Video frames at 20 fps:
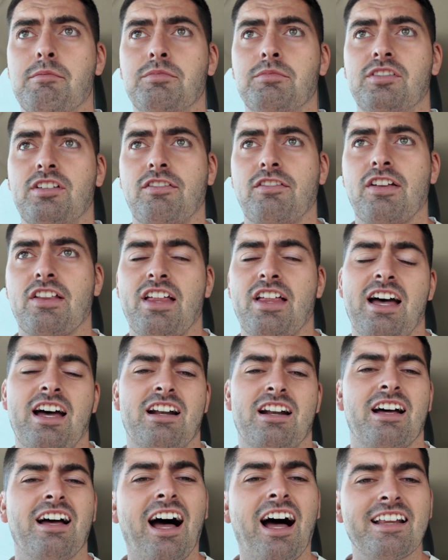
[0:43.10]
stuff like that,
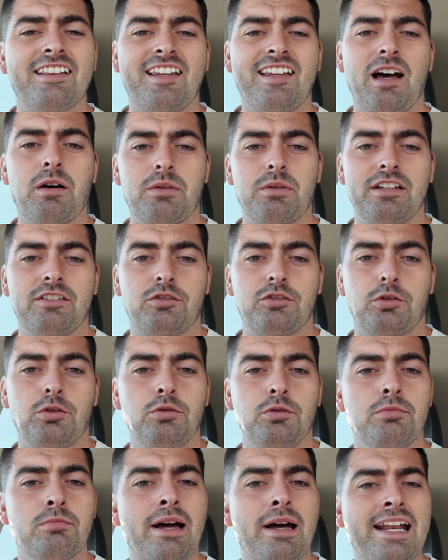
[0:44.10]
and I doubt there's
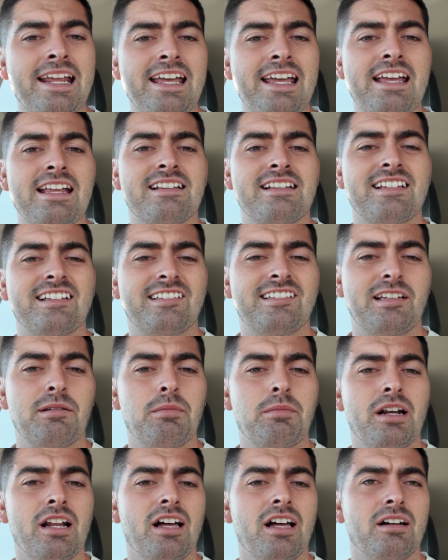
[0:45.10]
too many
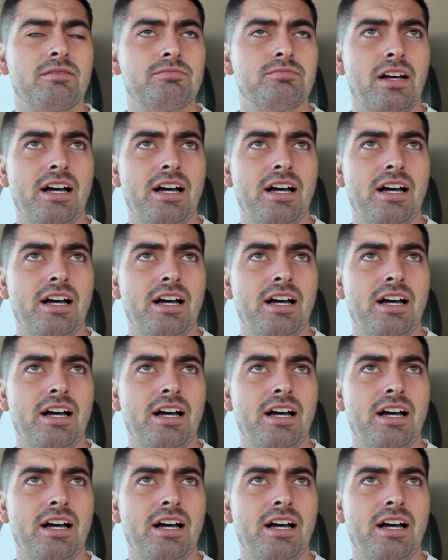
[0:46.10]
dissimilar